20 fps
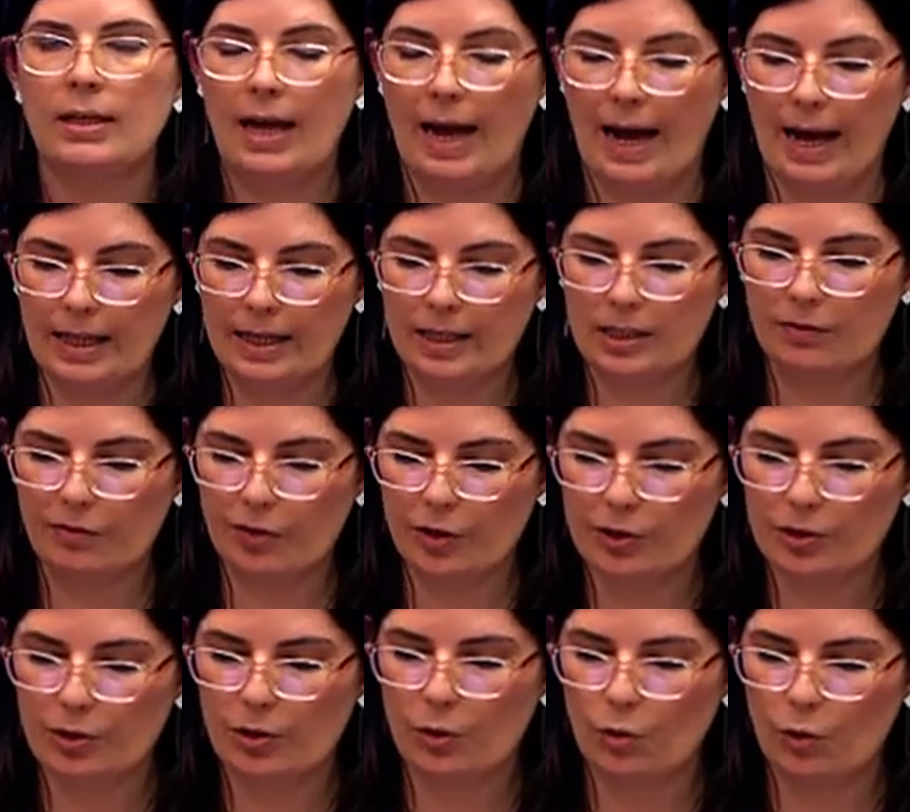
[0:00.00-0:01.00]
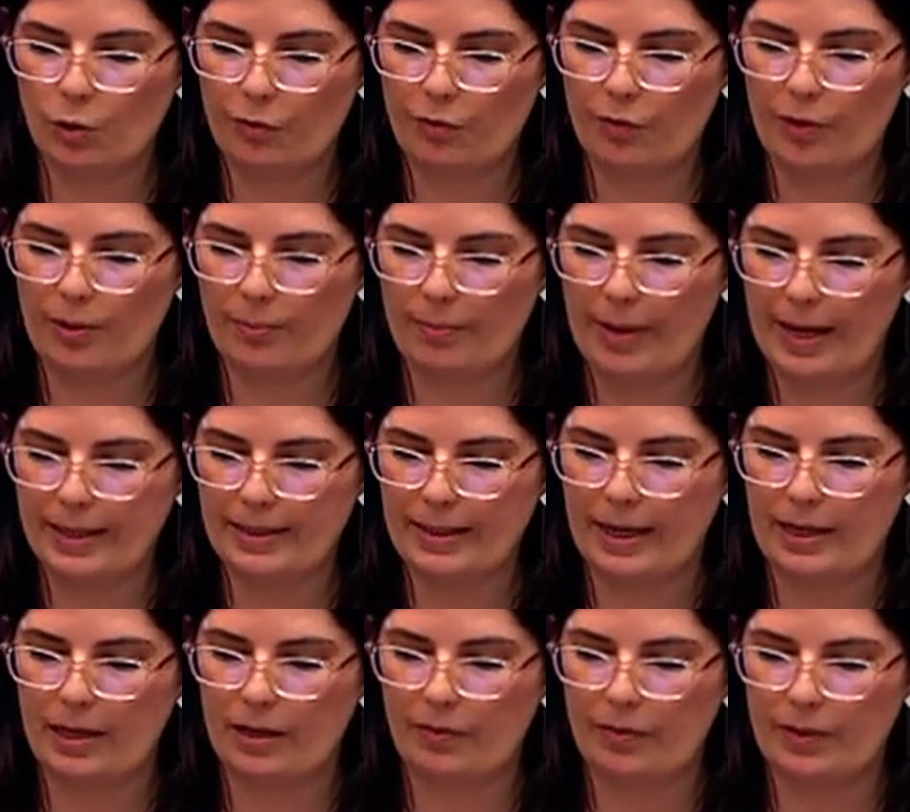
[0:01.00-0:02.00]
Alex first called for the
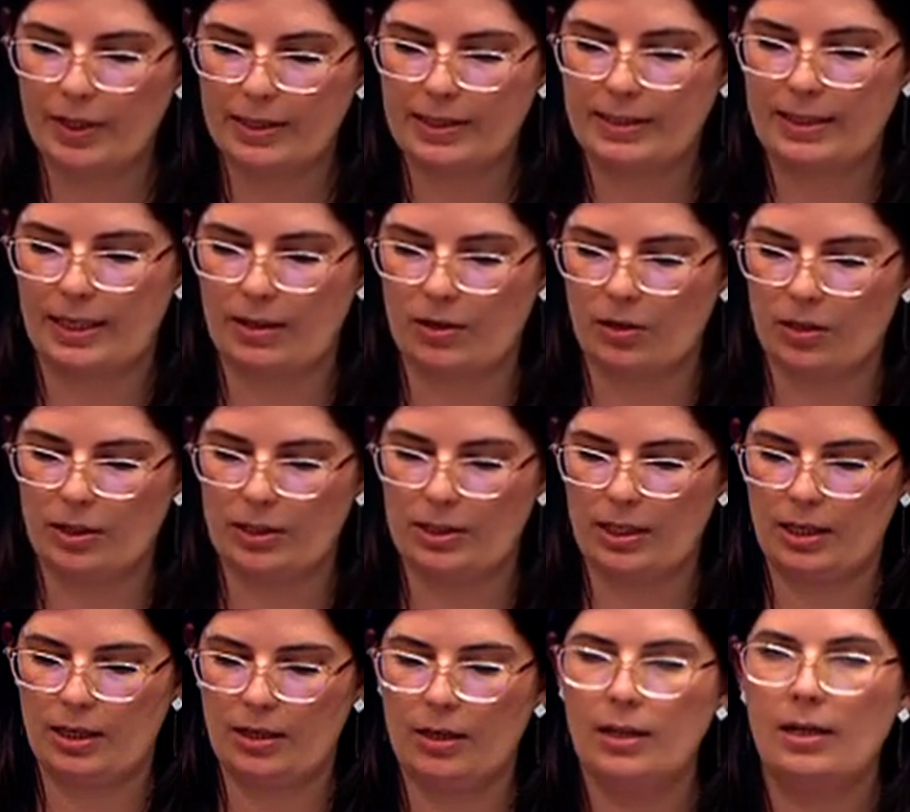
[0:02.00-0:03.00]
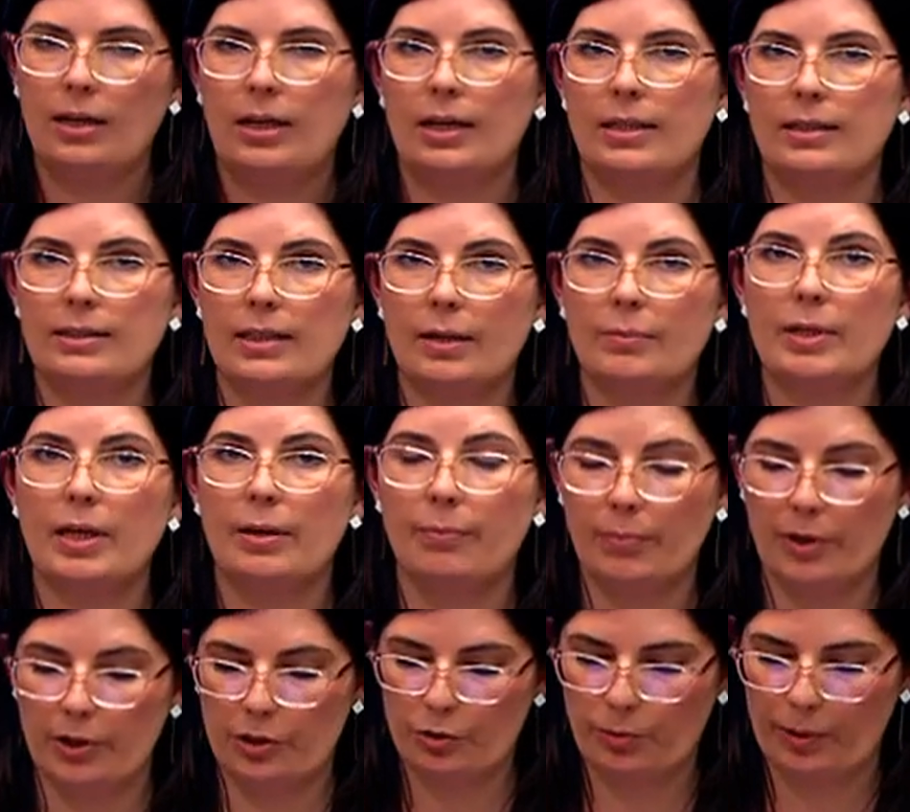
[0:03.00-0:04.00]
mandating of this technology in
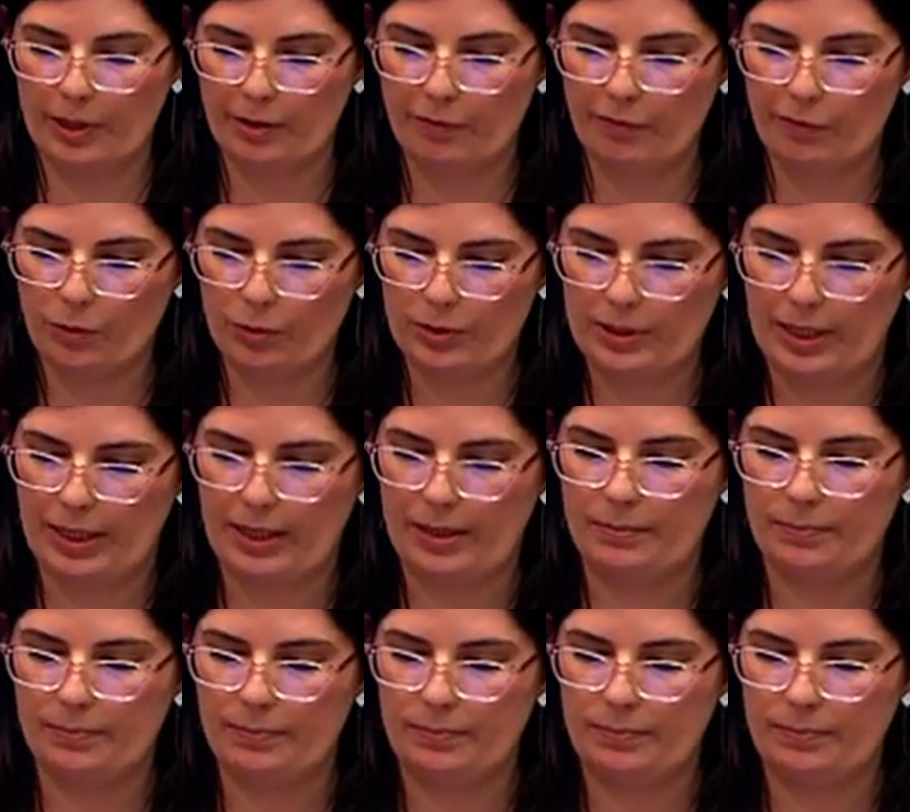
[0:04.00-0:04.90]
September 2014.